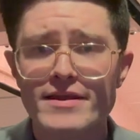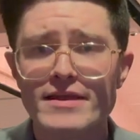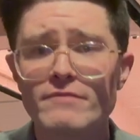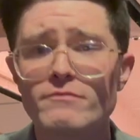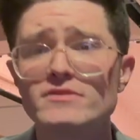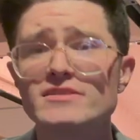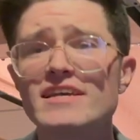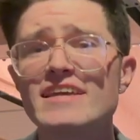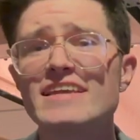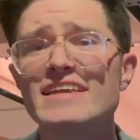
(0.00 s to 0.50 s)
He
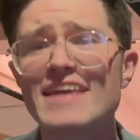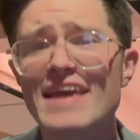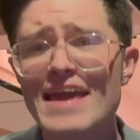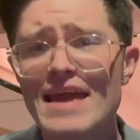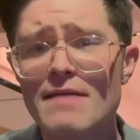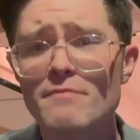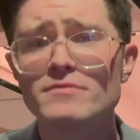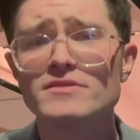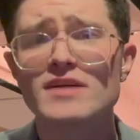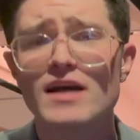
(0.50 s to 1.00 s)
was a
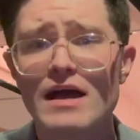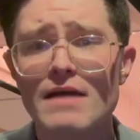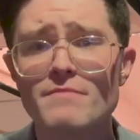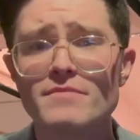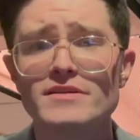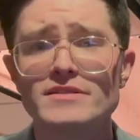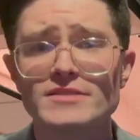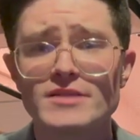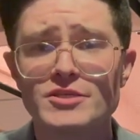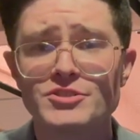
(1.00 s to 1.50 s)
game time
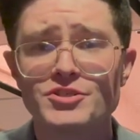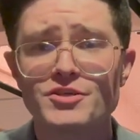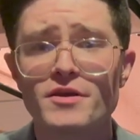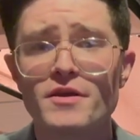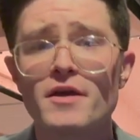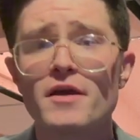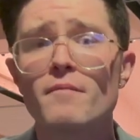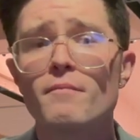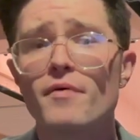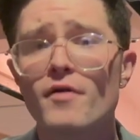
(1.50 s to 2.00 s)
decision,
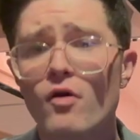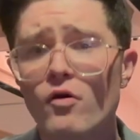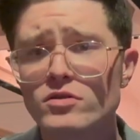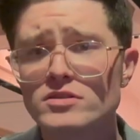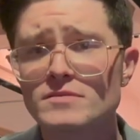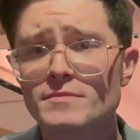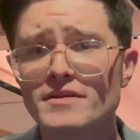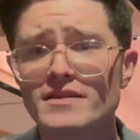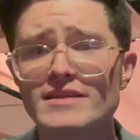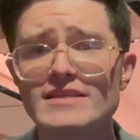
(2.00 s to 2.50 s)
but
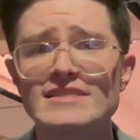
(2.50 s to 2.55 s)
ultimately